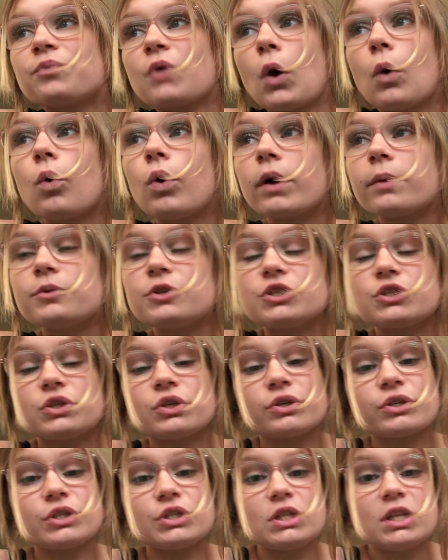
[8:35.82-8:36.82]
Or I'm just
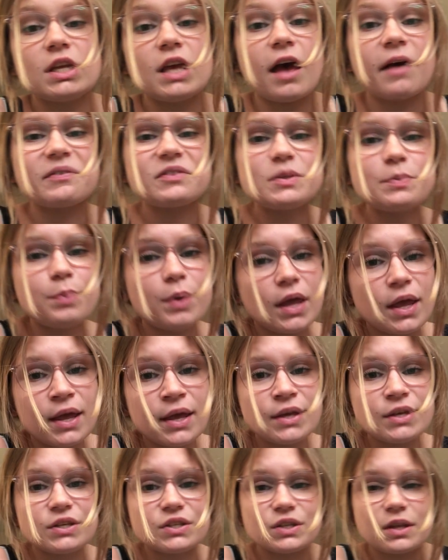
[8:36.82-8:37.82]
thirsty, have to
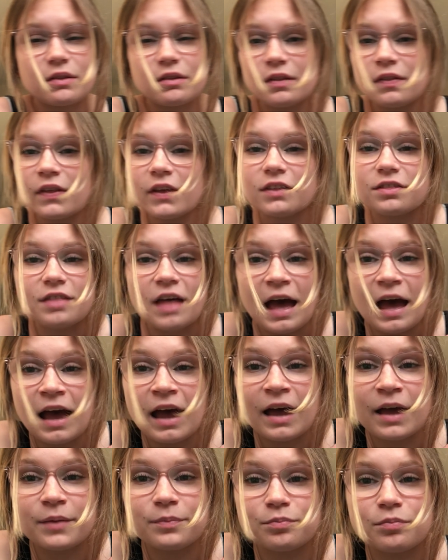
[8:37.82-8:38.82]
pee, something like
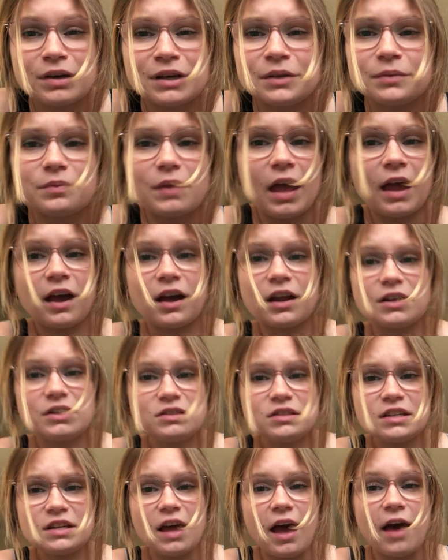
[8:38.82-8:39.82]
that. But I
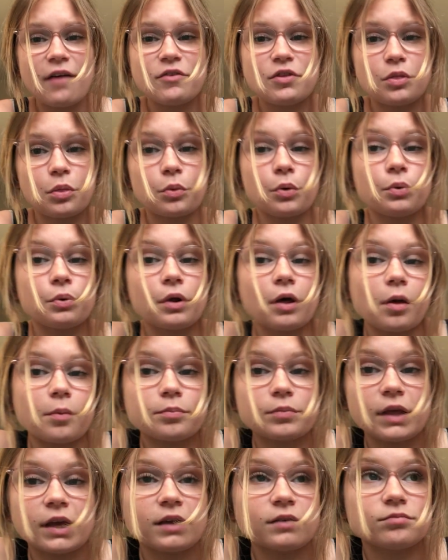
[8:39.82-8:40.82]
honestly haven't thrown up,
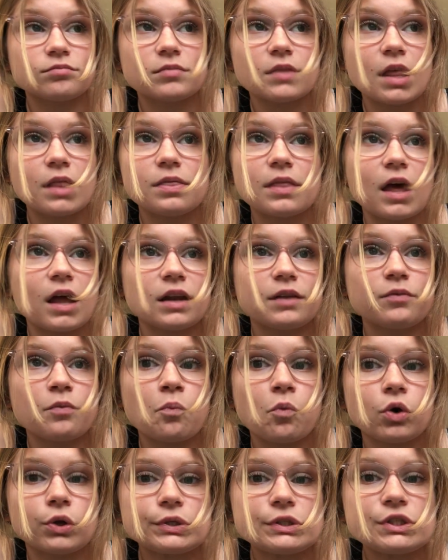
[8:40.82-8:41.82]
like, not even
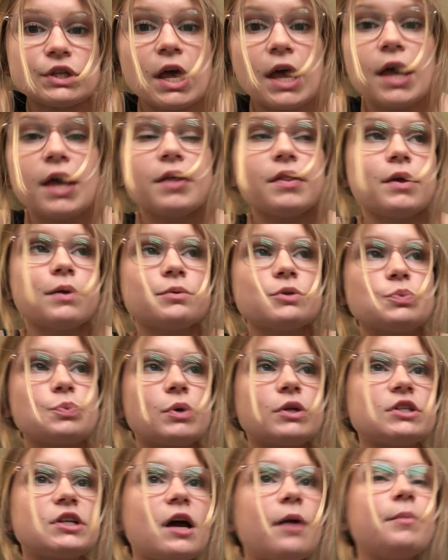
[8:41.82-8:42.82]
once. There was
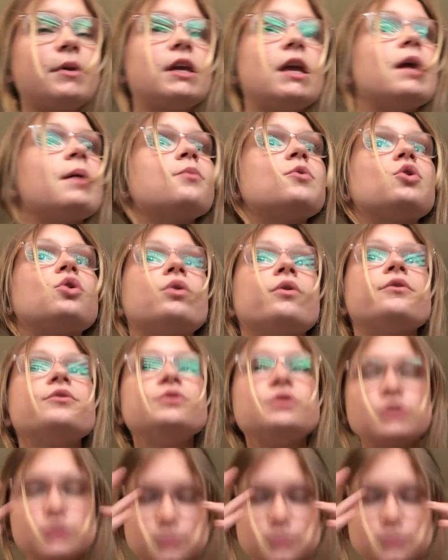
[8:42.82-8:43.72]
one time it came close.